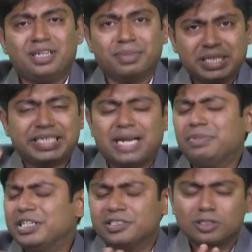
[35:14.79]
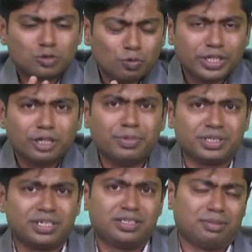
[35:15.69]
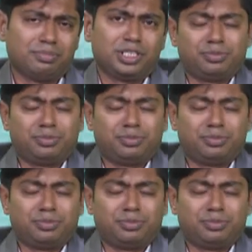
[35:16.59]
Many times teachers don't give best examples.